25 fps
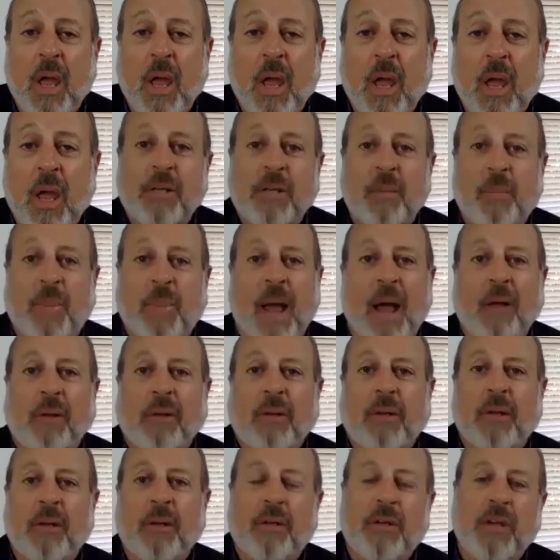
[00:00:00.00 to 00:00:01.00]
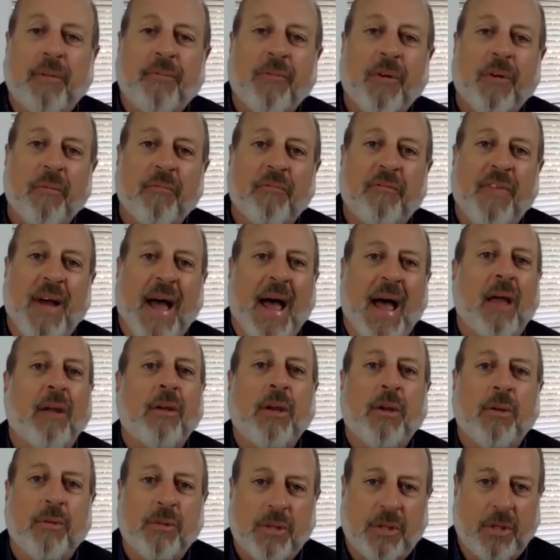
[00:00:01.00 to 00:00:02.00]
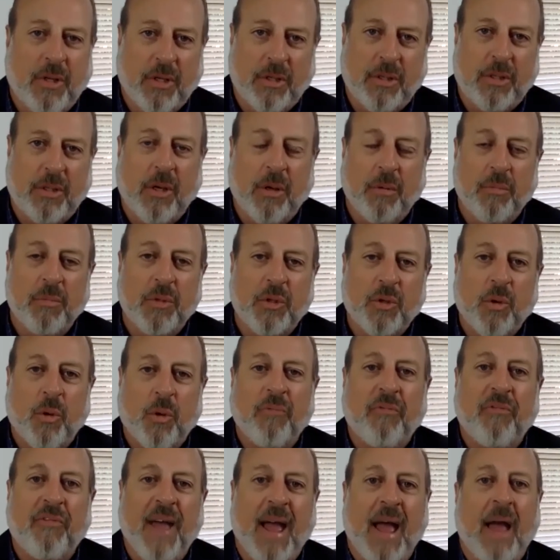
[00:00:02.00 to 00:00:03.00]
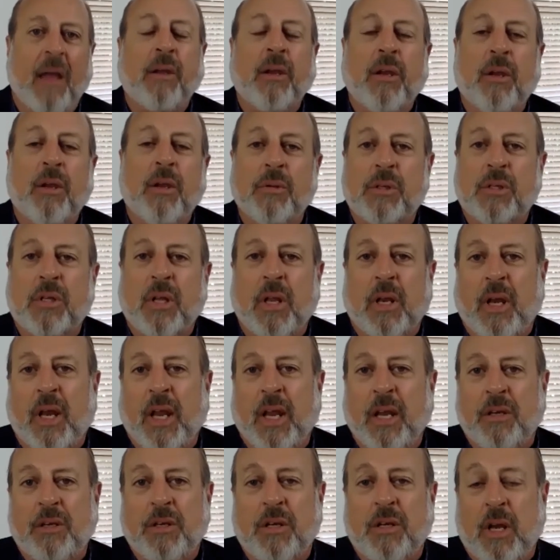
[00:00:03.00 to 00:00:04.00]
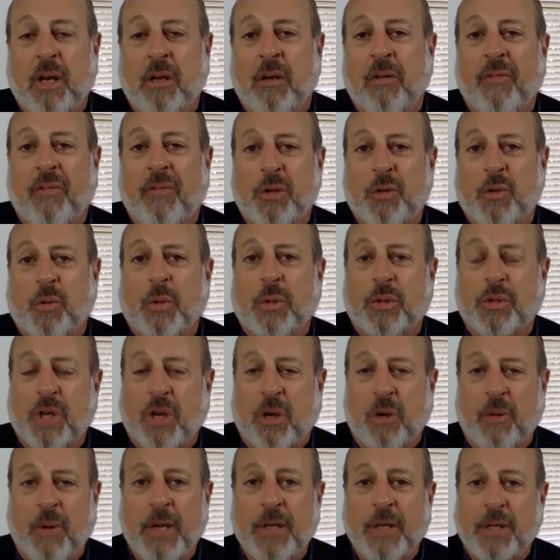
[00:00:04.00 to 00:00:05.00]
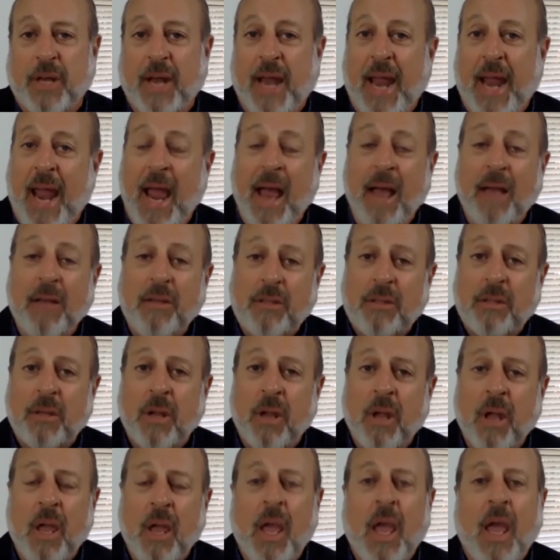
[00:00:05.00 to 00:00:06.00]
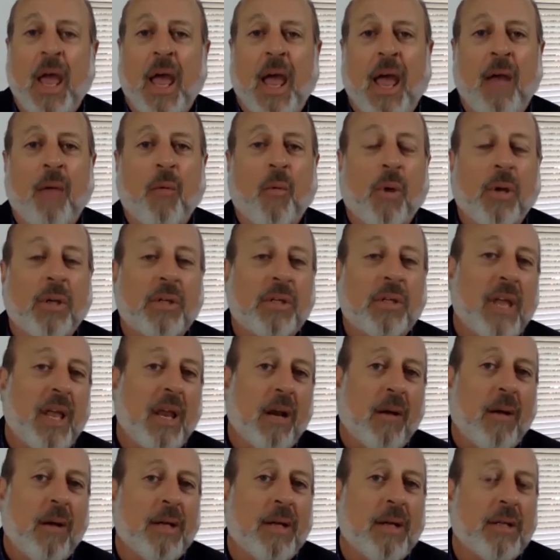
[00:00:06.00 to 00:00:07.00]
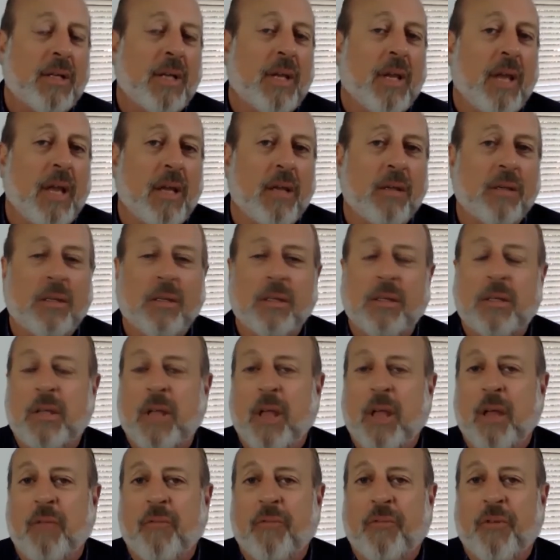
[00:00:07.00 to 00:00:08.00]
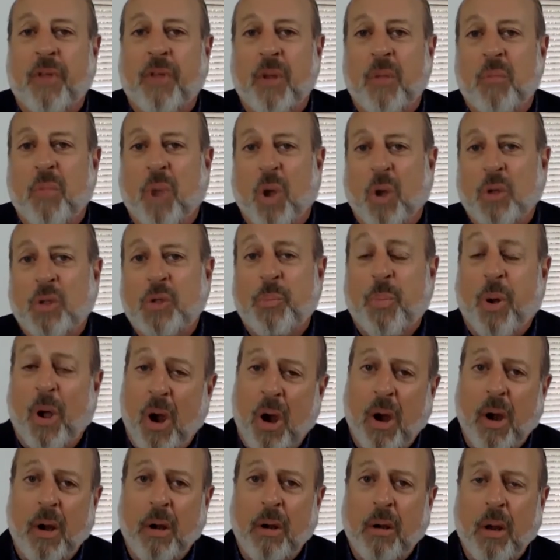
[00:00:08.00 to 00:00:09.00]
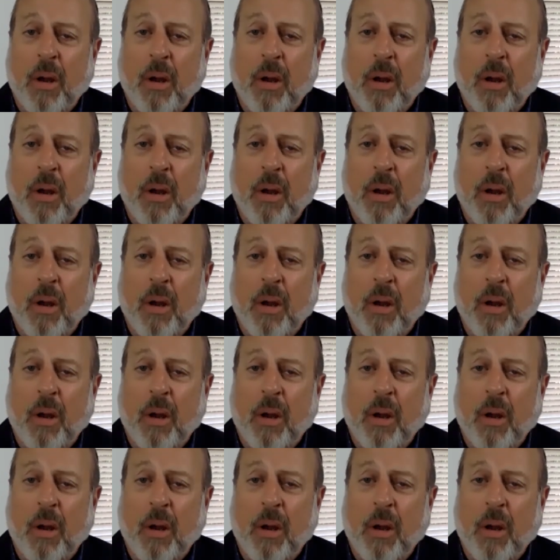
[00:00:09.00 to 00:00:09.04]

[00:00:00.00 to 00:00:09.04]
is about the different value systems or values that each individual generation has. And what's interesting is that for the most part,